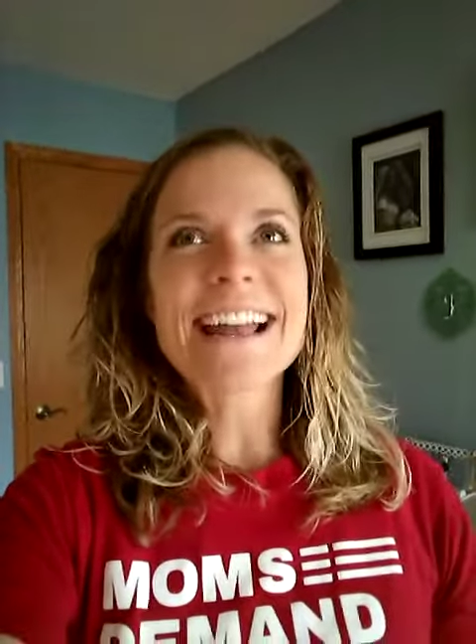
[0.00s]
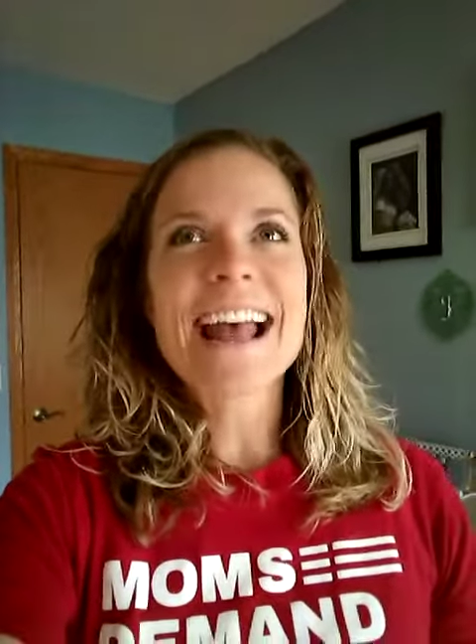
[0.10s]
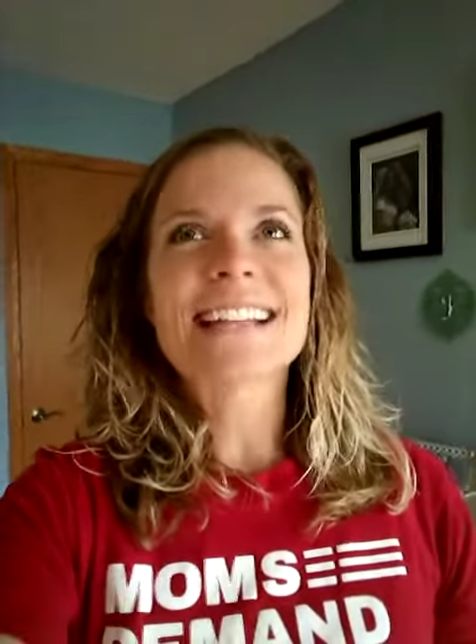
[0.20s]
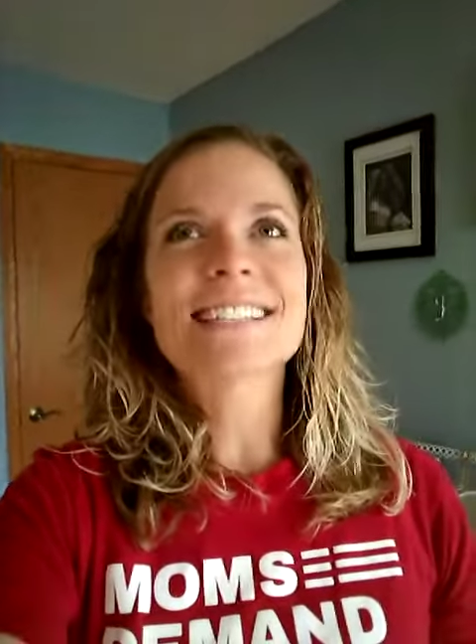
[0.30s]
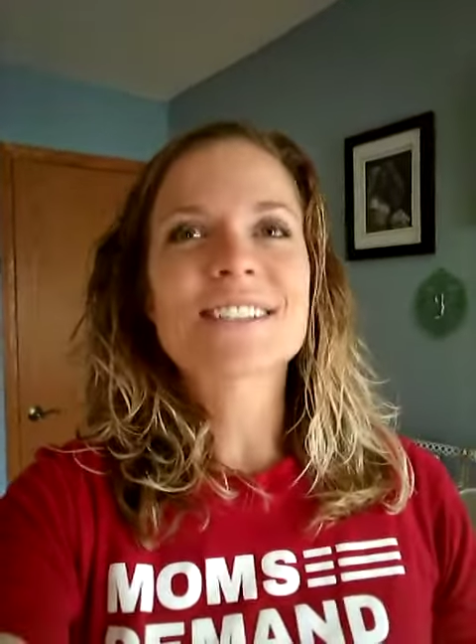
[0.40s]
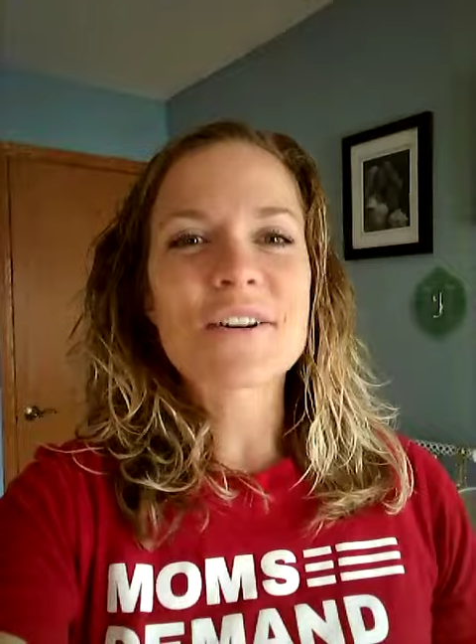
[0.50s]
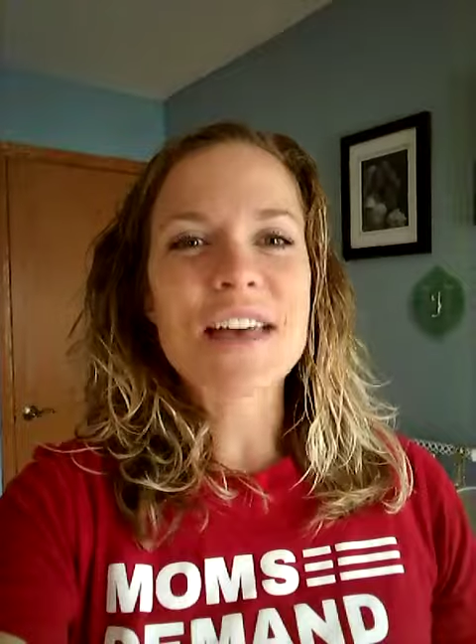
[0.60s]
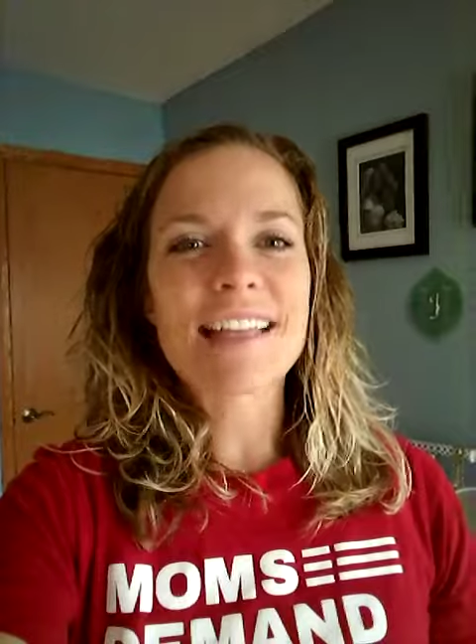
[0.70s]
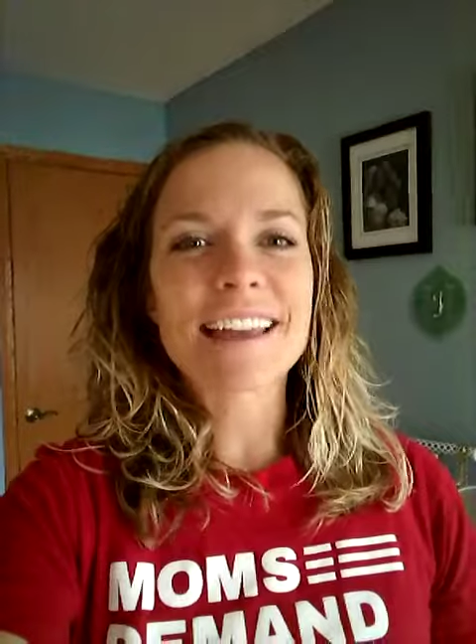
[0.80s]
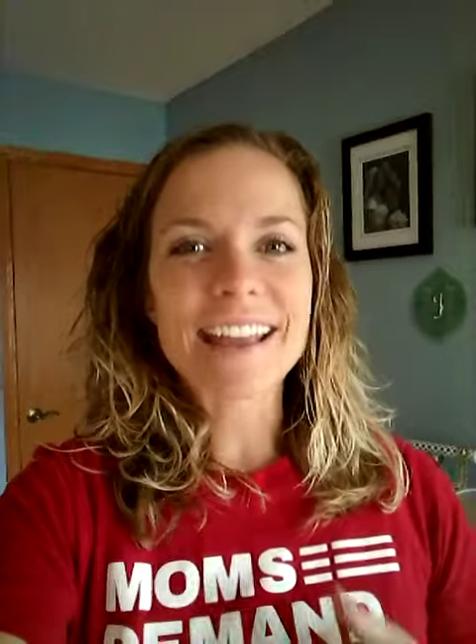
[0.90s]
And so
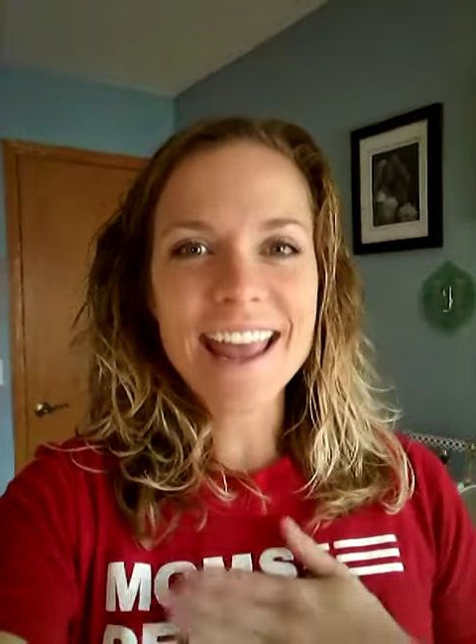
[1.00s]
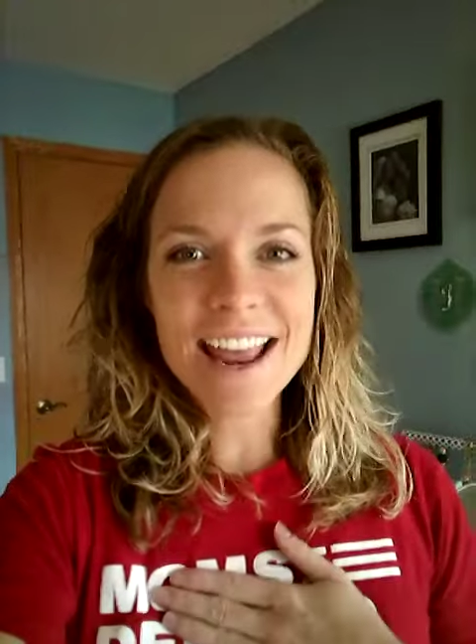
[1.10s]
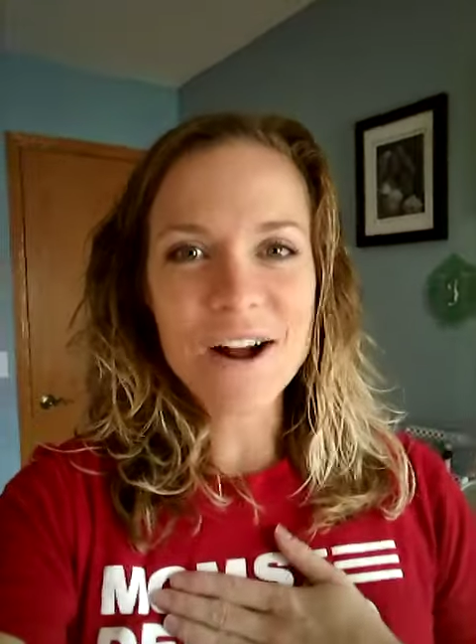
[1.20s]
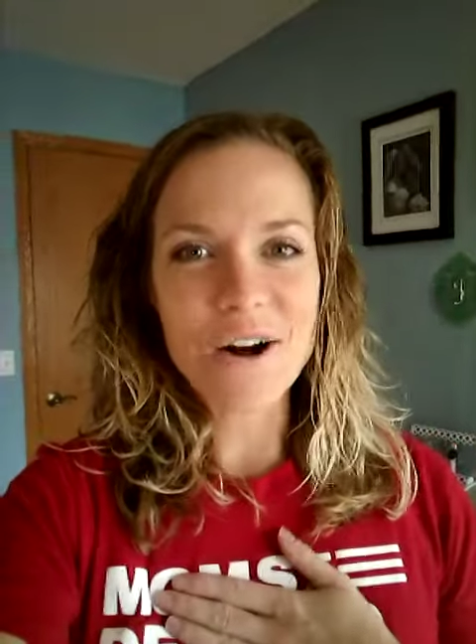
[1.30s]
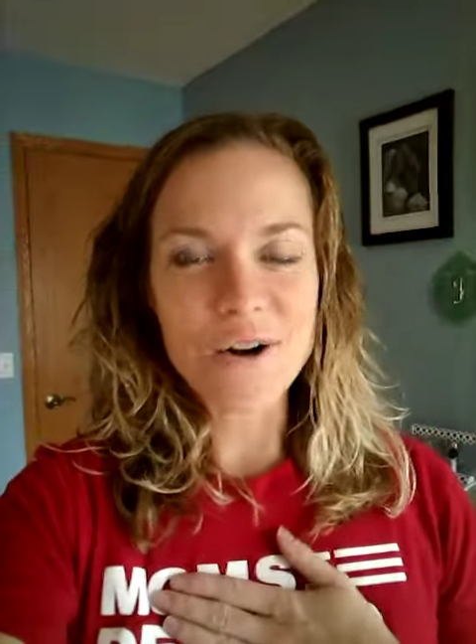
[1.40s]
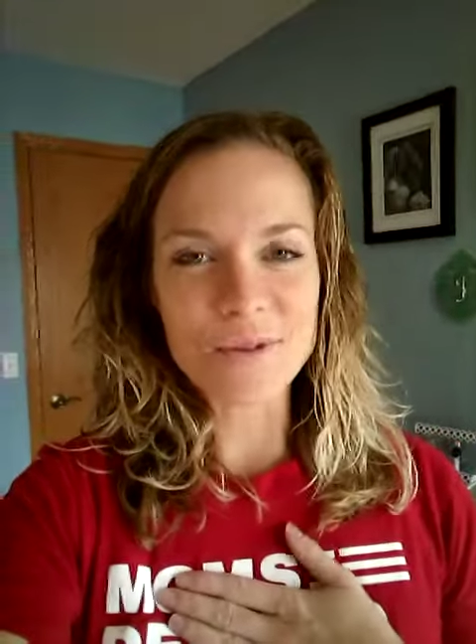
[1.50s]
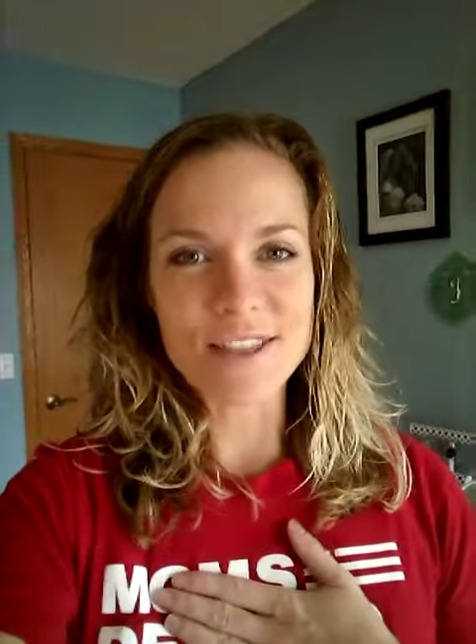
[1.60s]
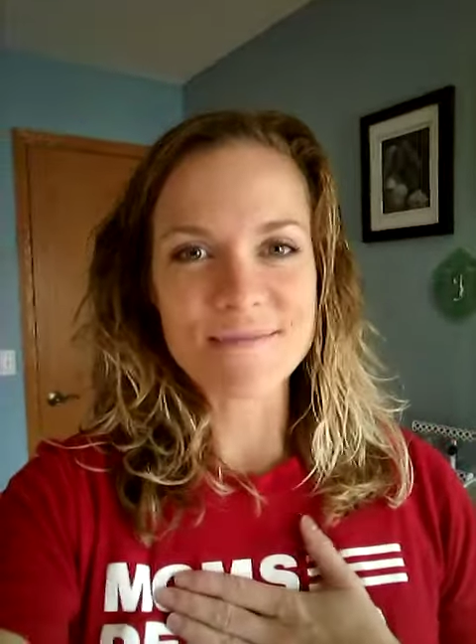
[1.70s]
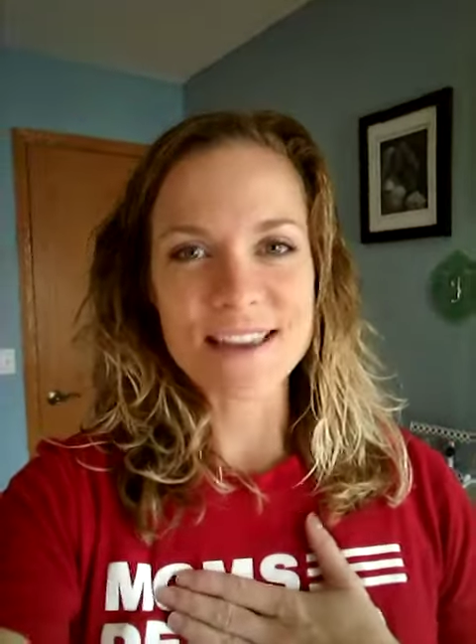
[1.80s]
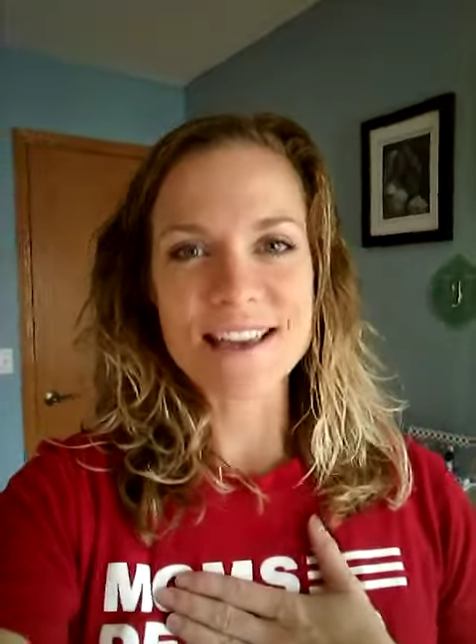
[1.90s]
that, like, hit home with
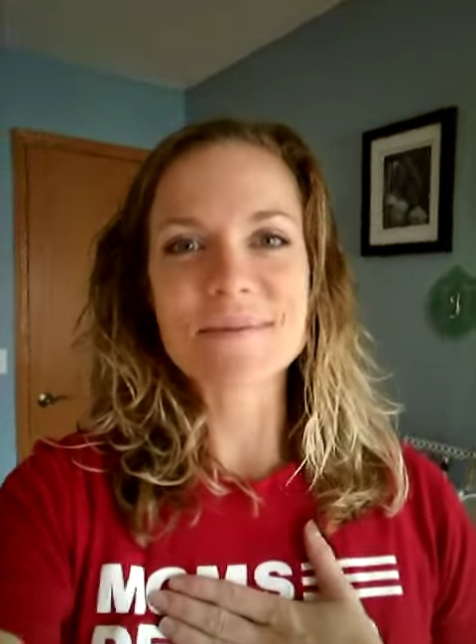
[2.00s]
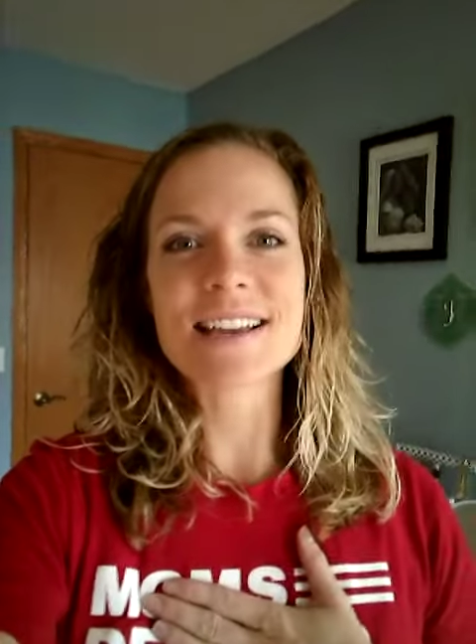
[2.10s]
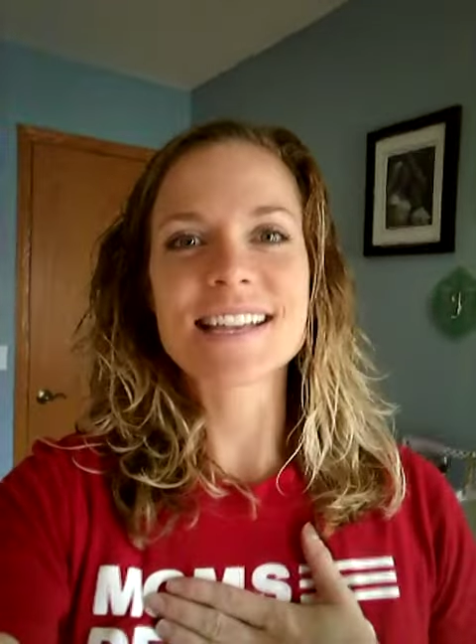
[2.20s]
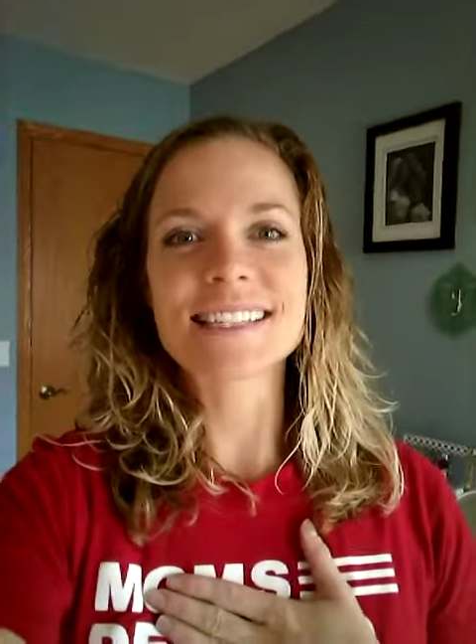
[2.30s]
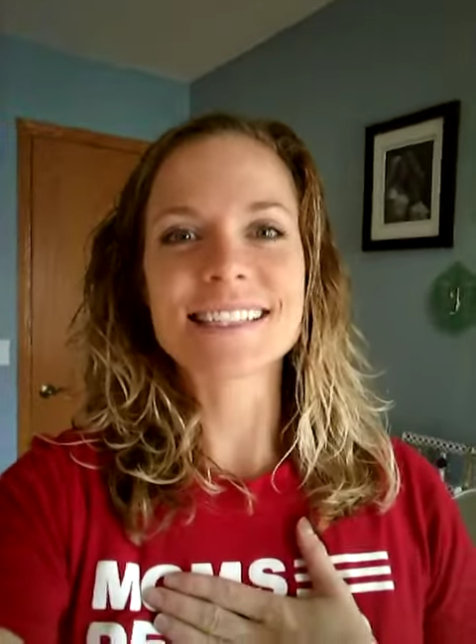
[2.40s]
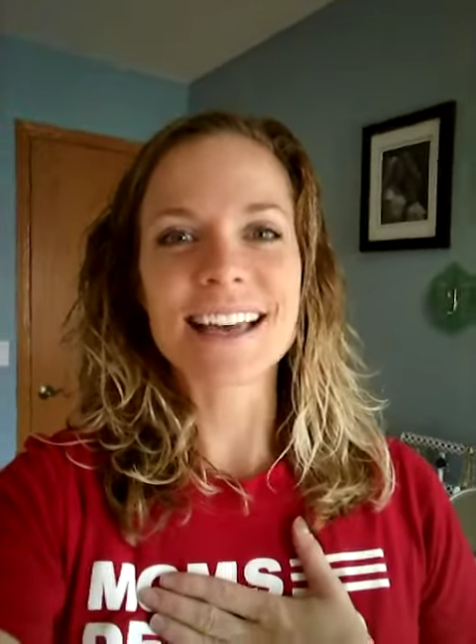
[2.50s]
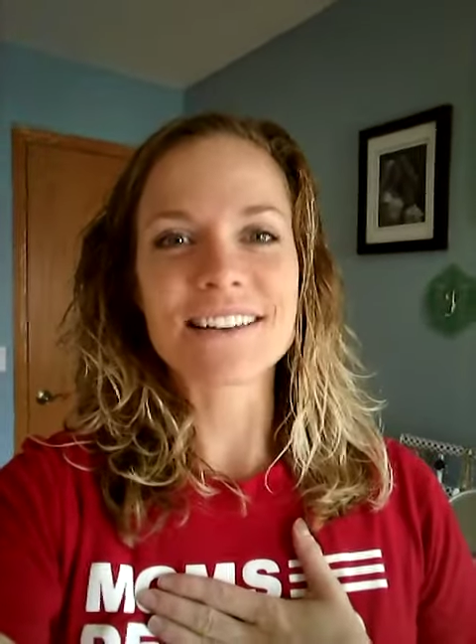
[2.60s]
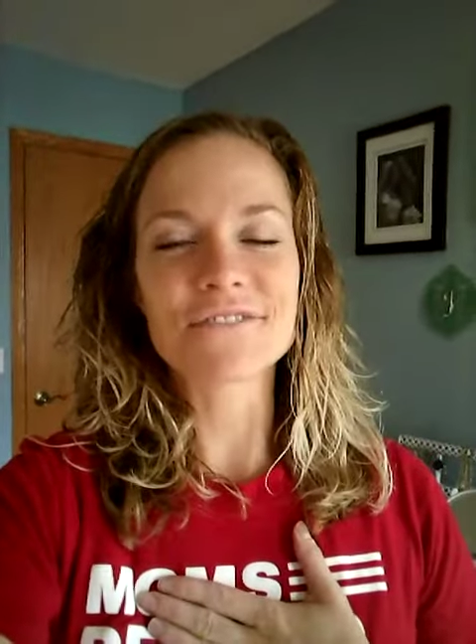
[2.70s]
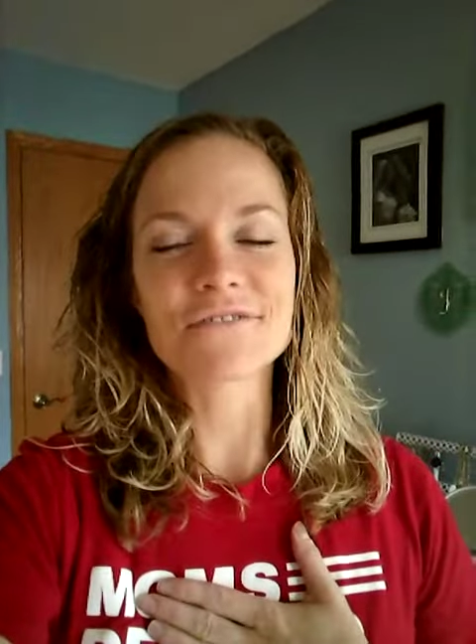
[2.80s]
me because I